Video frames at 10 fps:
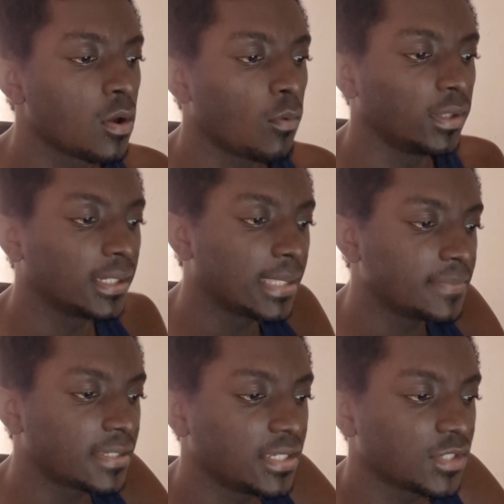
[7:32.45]
While he claimed
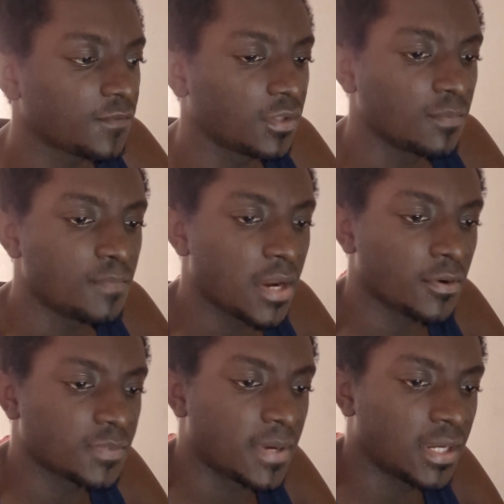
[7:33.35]
that he just felt
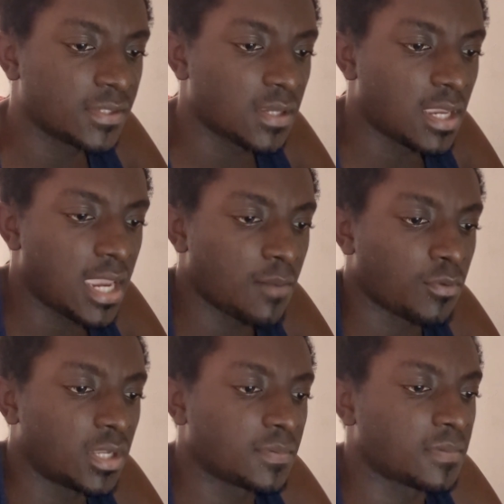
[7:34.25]
embarrassed by his aunt
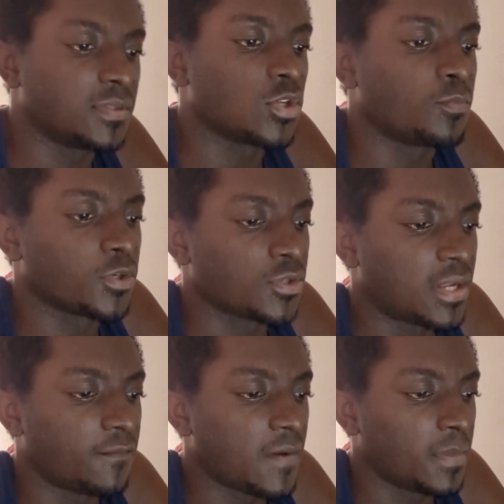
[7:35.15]
bringing up something so personal at
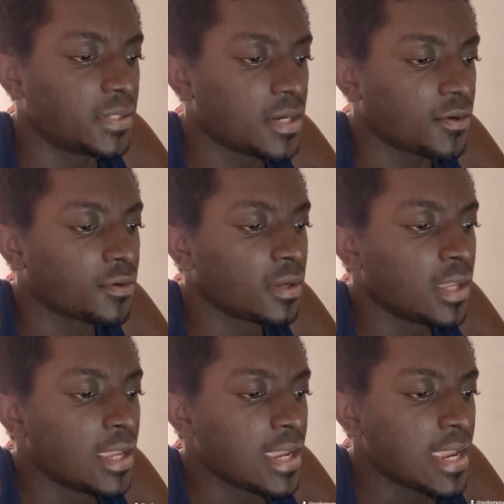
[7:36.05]
a family dinner,
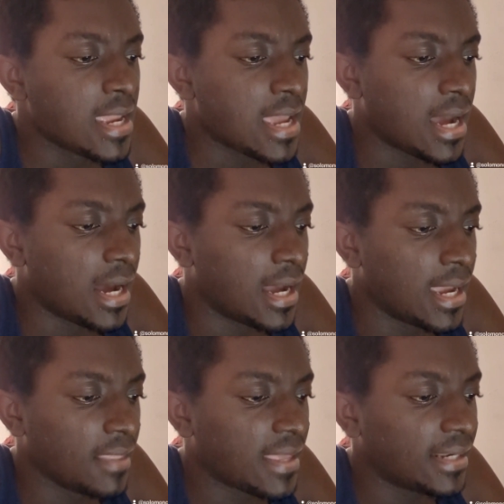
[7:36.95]

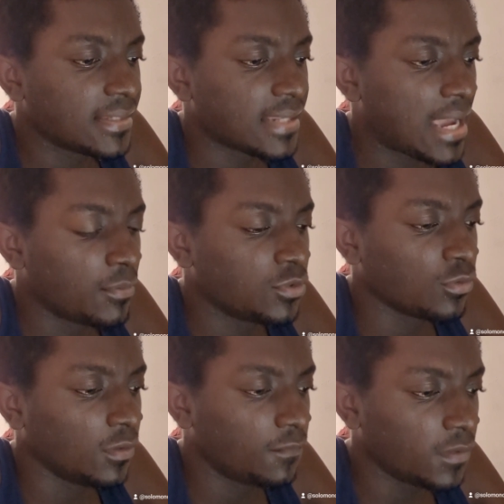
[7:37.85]
and that isn't how he
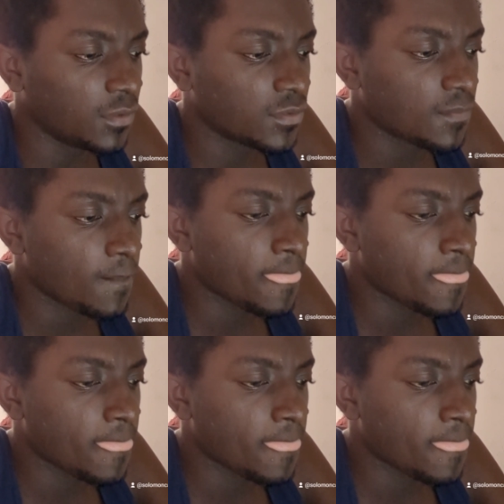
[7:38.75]
truly feels.